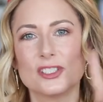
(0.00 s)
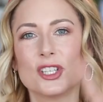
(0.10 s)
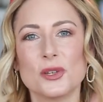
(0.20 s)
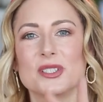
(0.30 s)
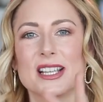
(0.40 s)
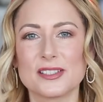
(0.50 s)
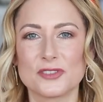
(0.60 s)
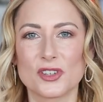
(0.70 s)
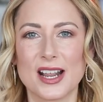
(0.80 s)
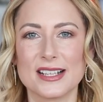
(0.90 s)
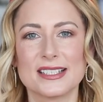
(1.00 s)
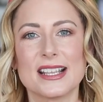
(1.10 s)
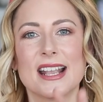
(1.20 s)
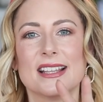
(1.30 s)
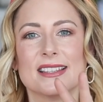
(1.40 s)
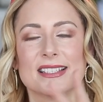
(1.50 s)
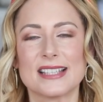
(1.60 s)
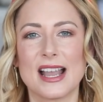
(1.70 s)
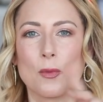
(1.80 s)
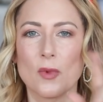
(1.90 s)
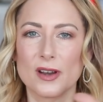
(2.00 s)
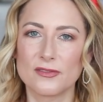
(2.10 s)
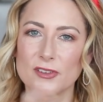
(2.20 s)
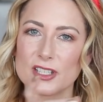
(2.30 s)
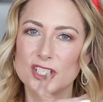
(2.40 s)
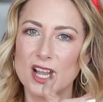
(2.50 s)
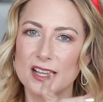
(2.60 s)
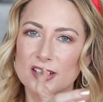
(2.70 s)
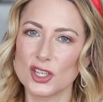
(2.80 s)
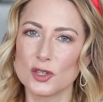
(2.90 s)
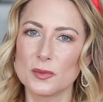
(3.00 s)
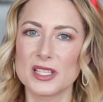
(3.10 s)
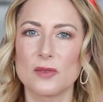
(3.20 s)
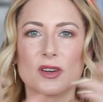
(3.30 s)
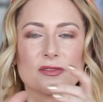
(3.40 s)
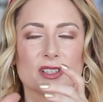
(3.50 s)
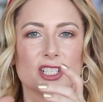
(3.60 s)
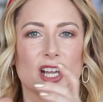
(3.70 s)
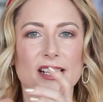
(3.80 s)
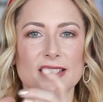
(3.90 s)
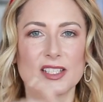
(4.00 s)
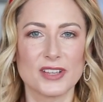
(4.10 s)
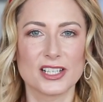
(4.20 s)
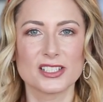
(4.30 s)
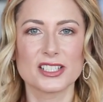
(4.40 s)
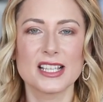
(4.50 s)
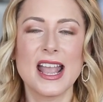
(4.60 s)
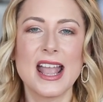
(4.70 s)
two sets of trays in the set, one for the giant cubes and one for the giant spheres.